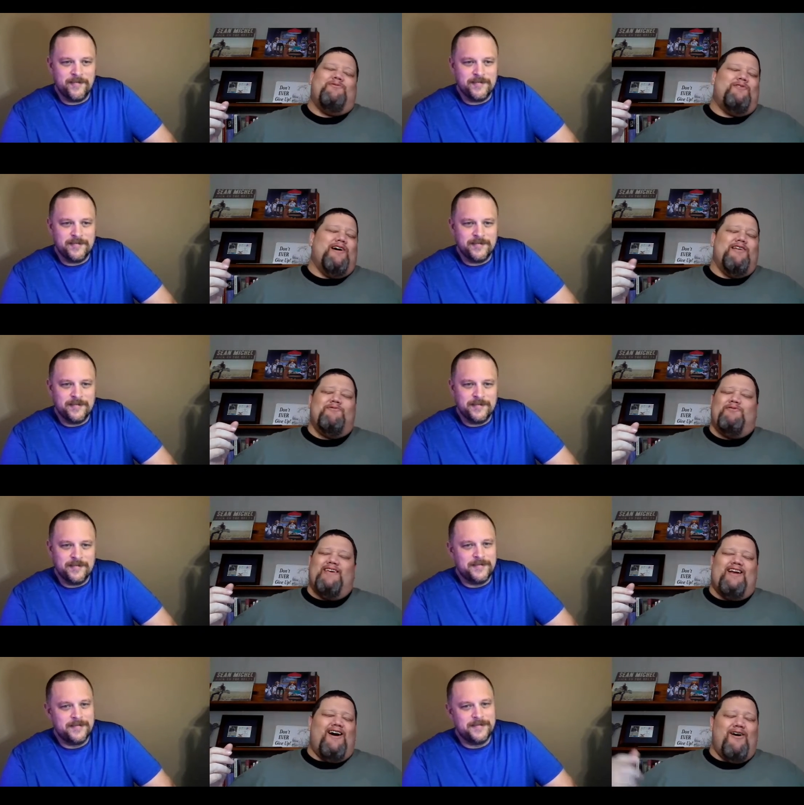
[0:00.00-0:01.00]
Speaker 1: the
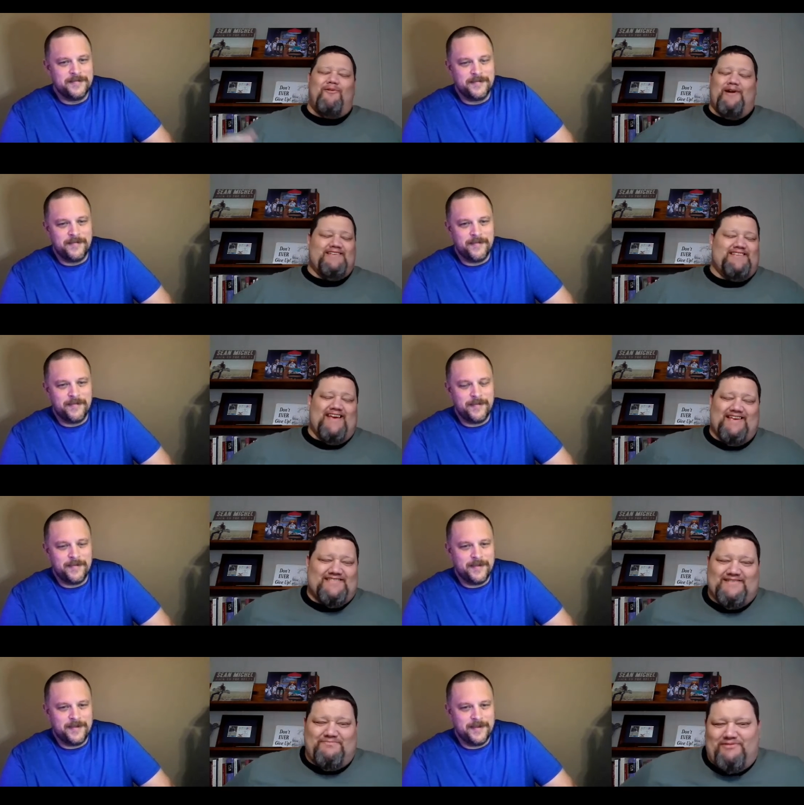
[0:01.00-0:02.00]
one that always
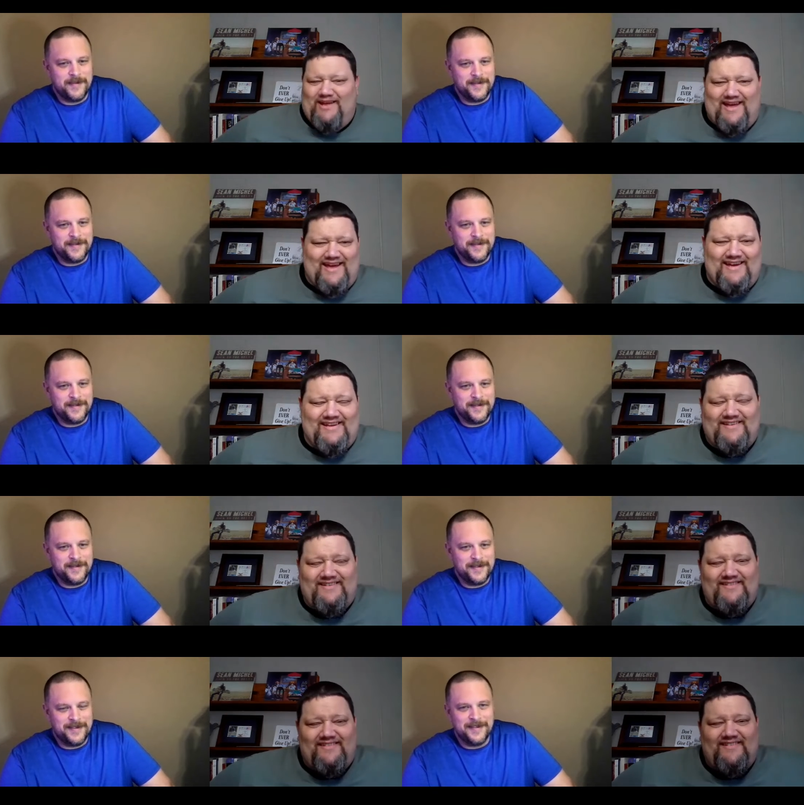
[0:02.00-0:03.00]
has the
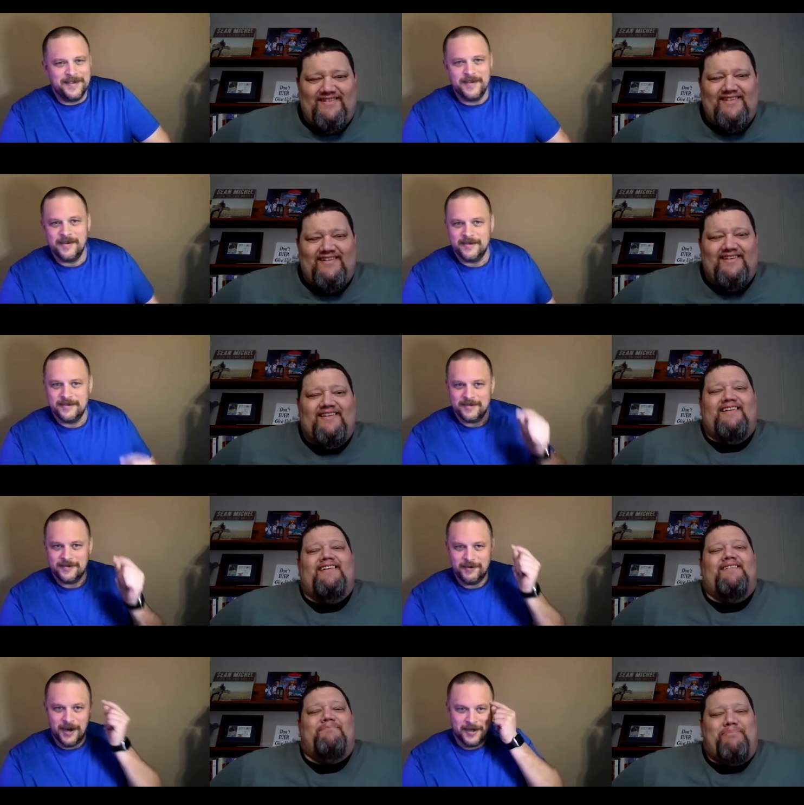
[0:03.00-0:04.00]
plan.
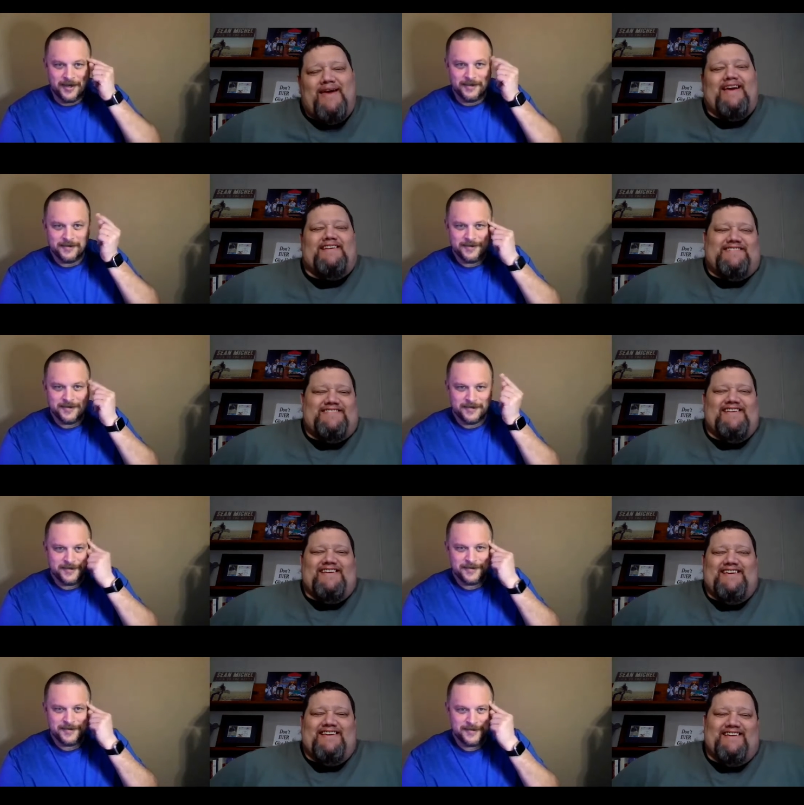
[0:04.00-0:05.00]
It's right here. Big
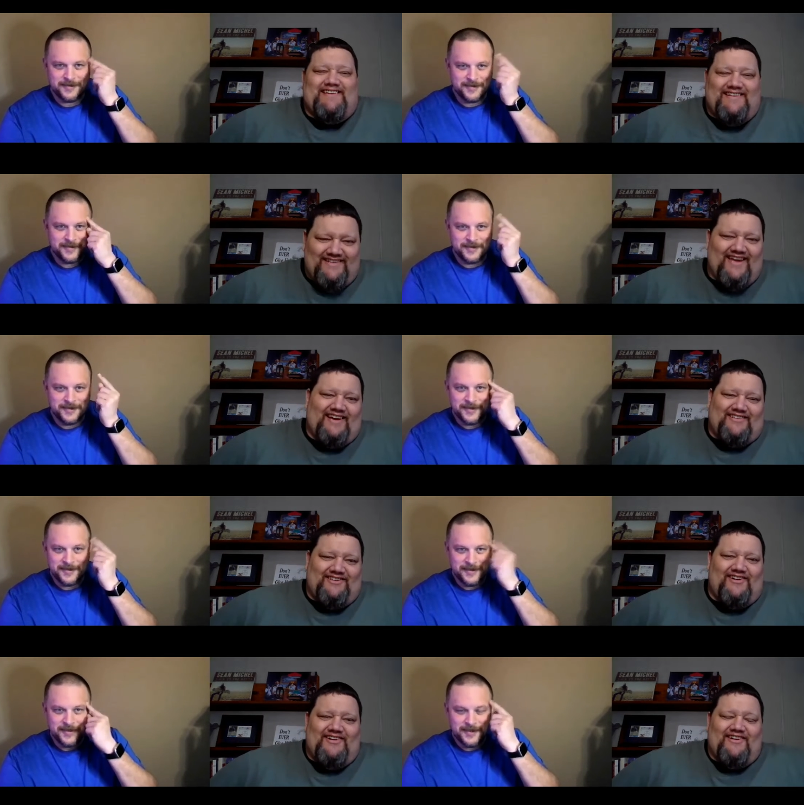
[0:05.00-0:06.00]
C,
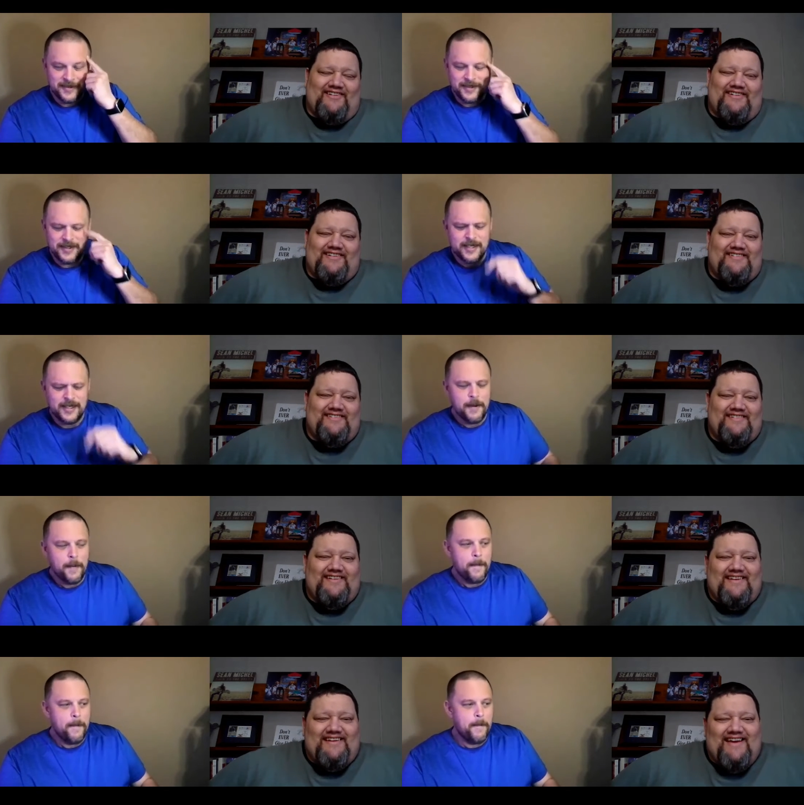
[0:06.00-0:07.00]
Clint
Speaker 2: Clark.
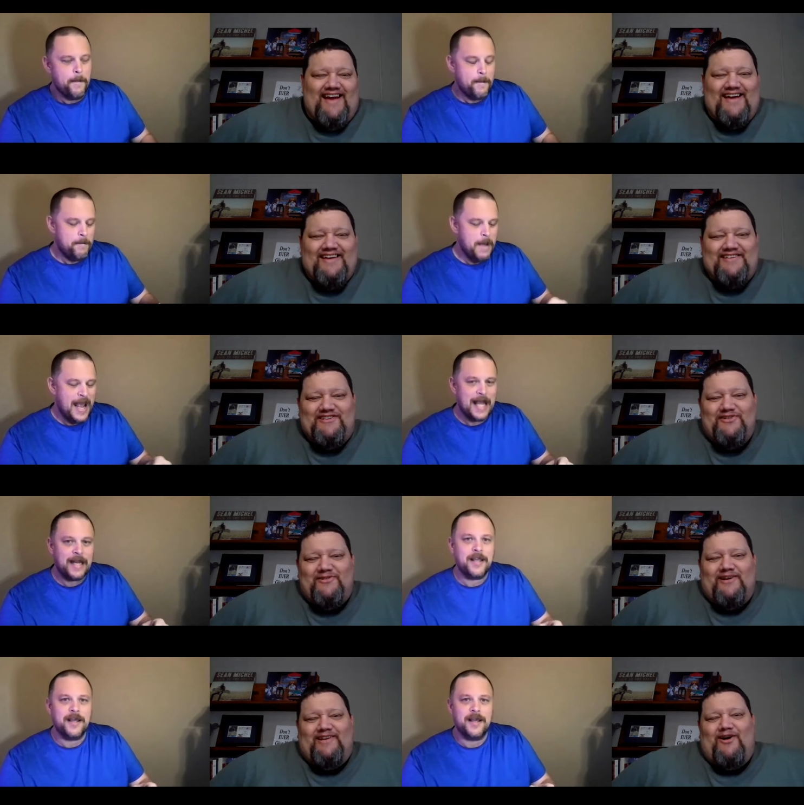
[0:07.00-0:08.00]
How
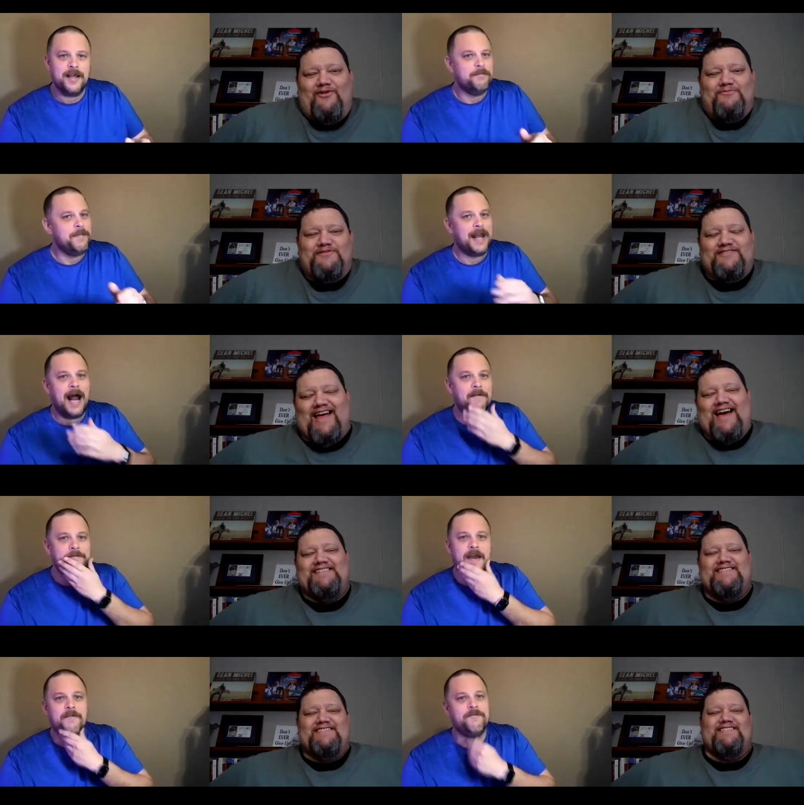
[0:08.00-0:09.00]
and, you doing, Holmes? And
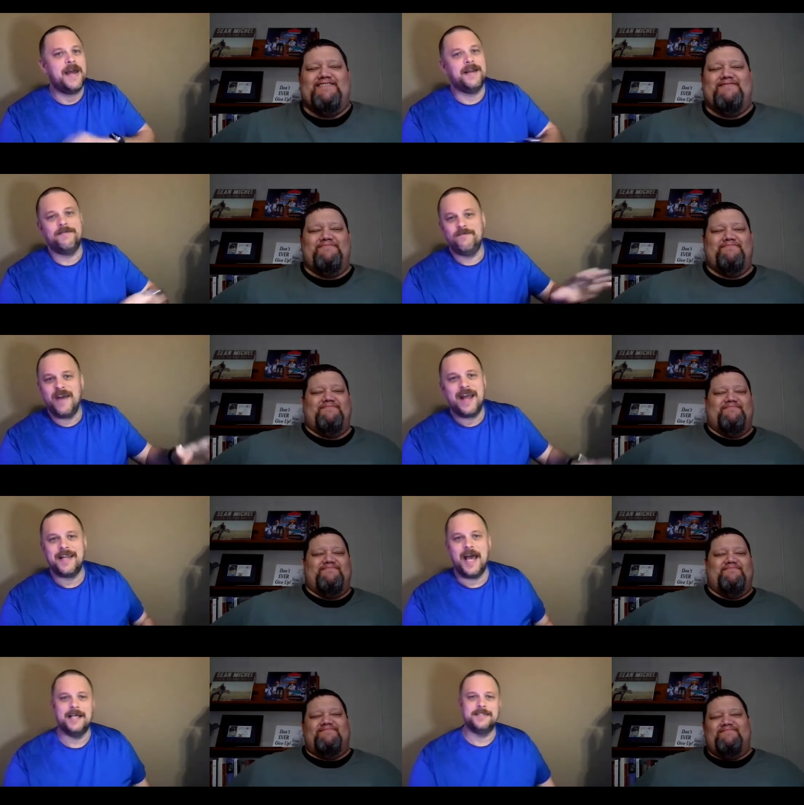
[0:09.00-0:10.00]
I'm fan, fan,
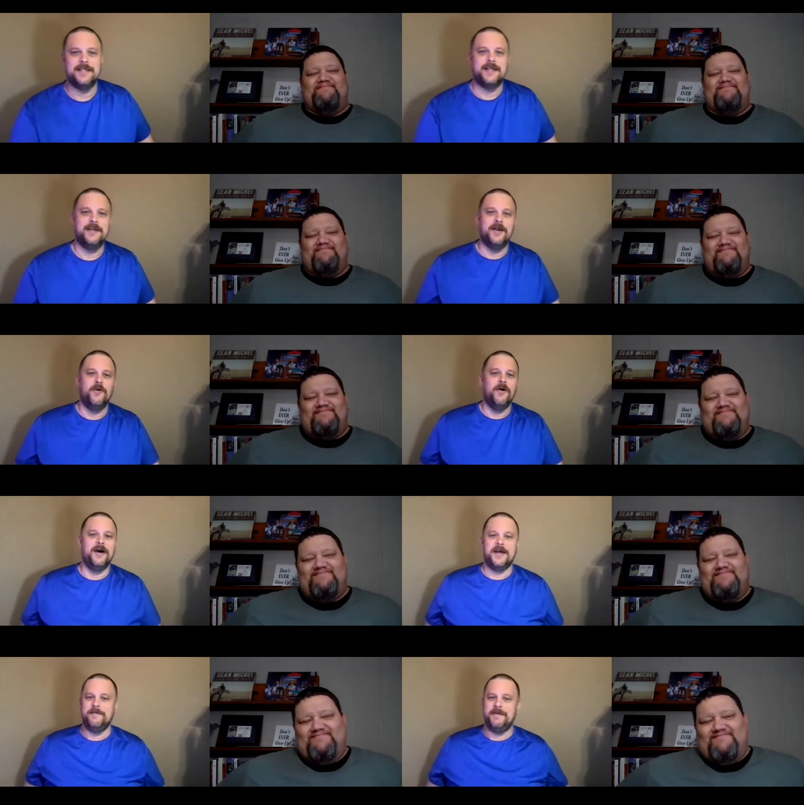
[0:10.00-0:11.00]
fantastic. You know
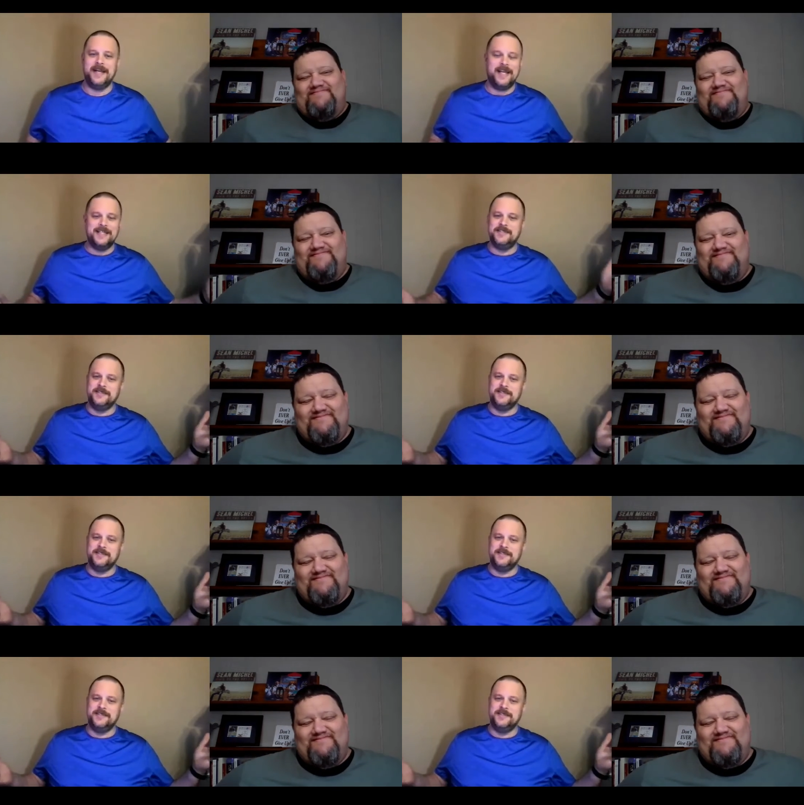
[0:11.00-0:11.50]
what I mean? It's